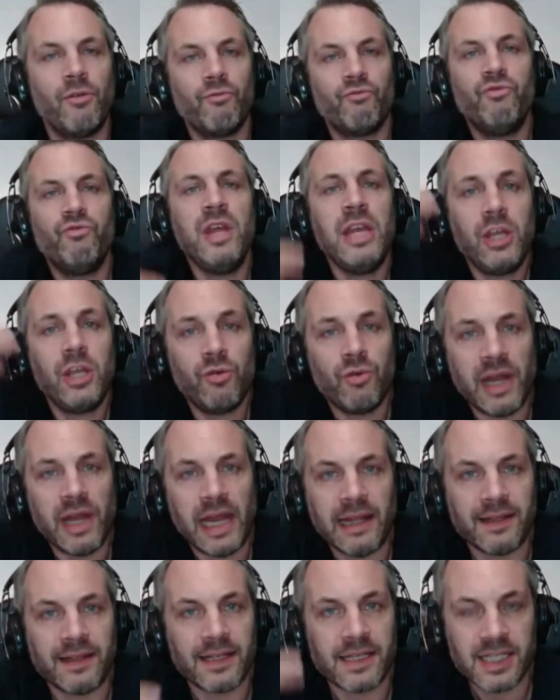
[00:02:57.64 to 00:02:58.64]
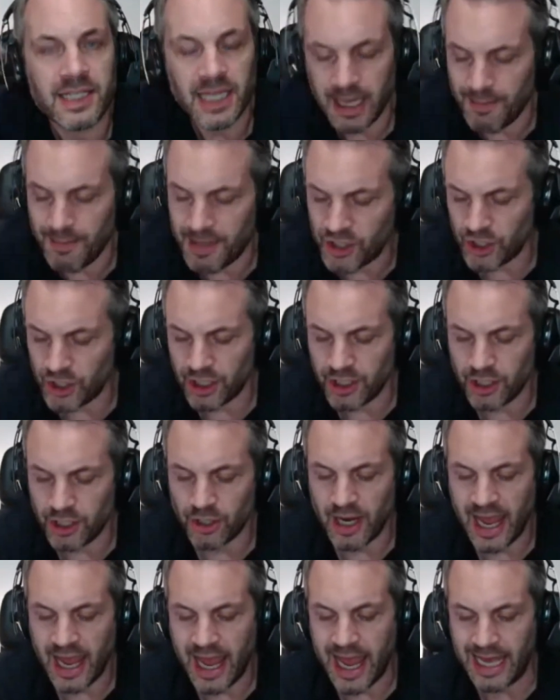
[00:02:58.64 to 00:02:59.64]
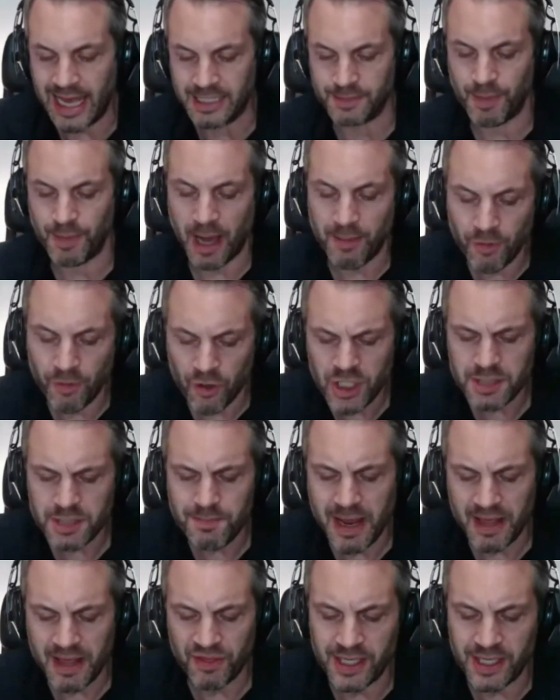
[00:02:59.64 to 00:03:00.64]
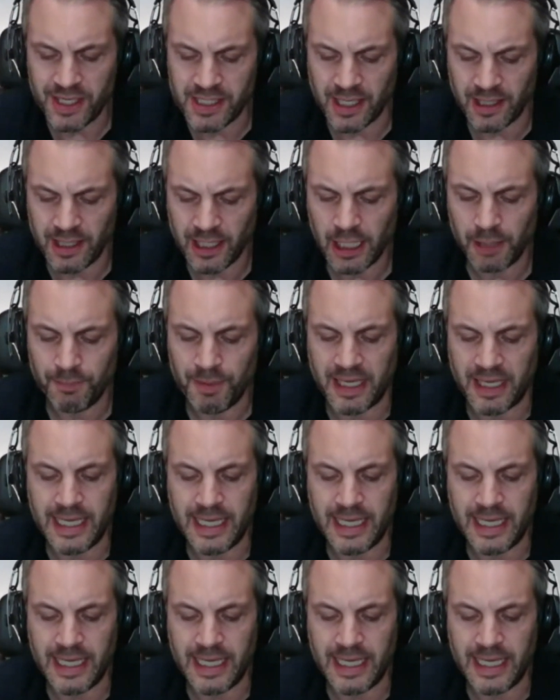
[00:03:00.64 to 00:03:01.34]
Recreate this image in your head, but I'm going to make things a little bit